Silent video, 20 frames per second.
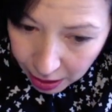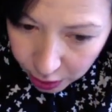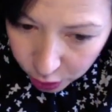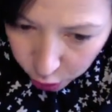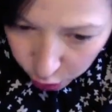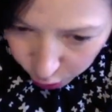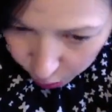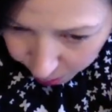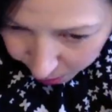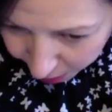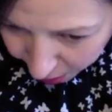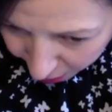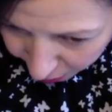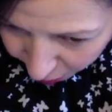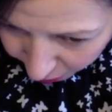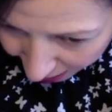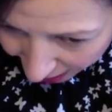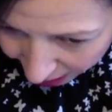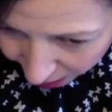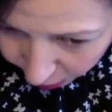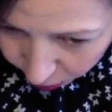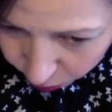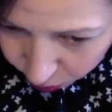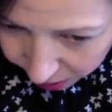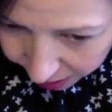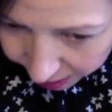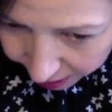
So you just put it on your hair and you